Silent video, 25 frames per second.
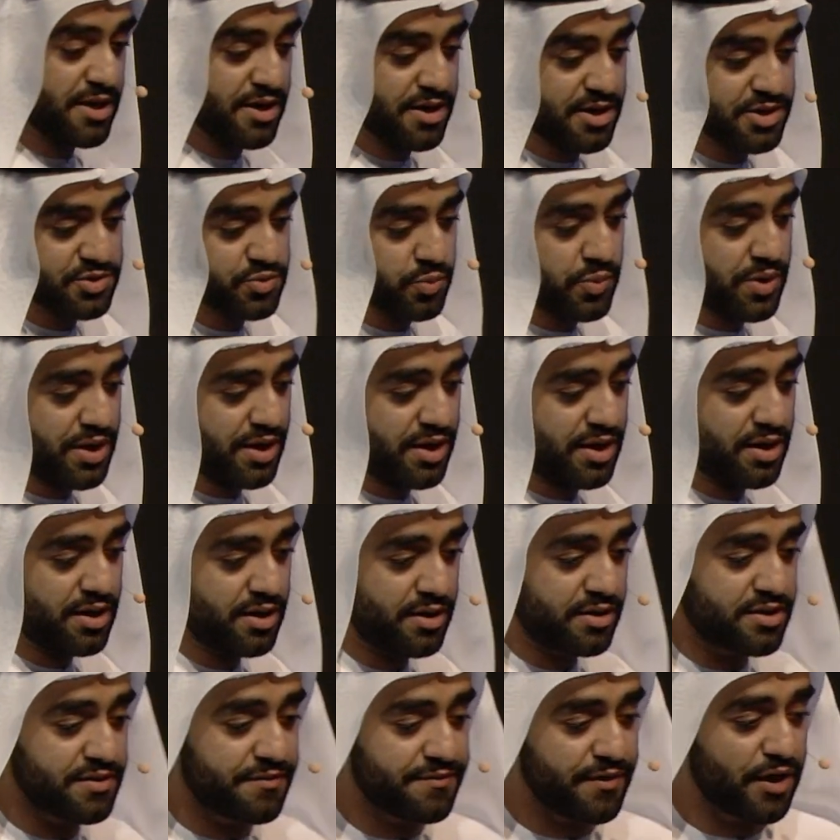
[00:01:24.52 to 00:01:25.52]
is we
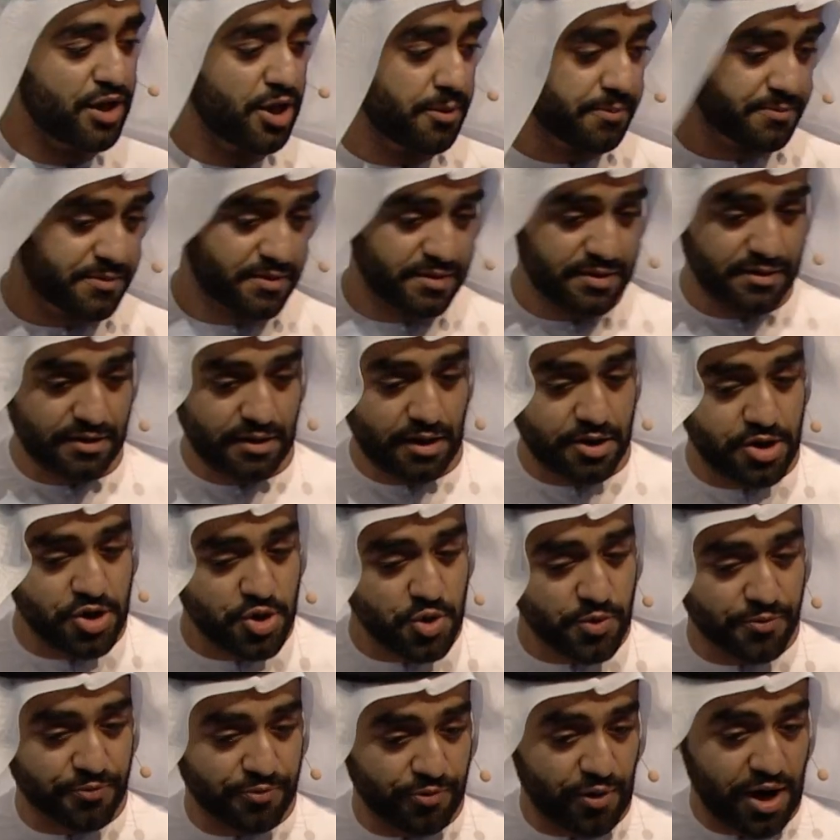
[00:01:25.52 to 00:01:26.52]
developed a new
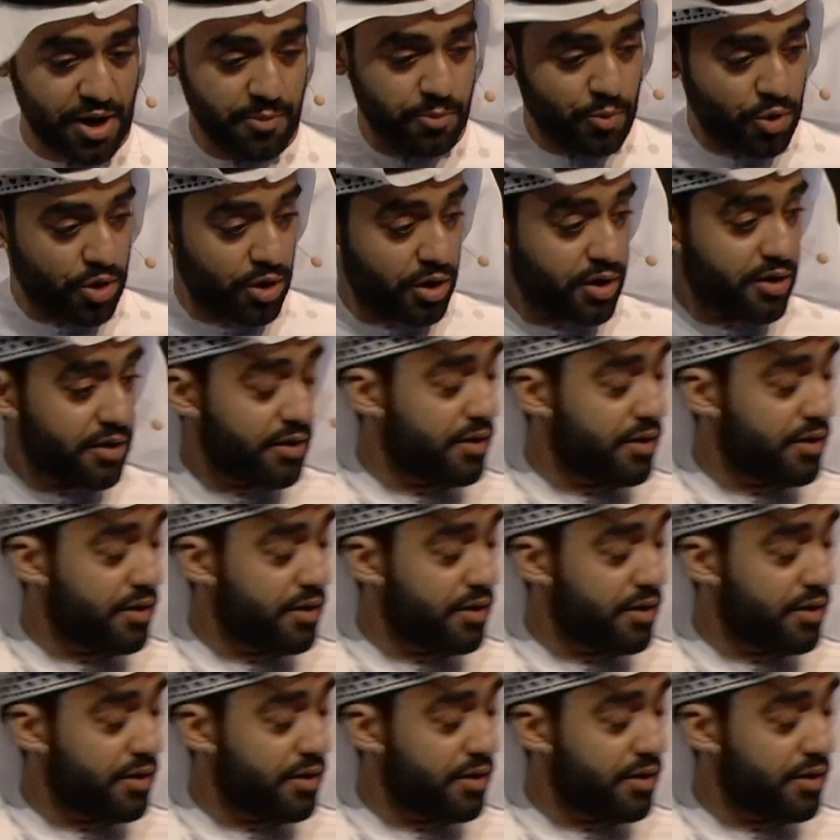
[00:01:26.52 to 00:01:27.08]
framework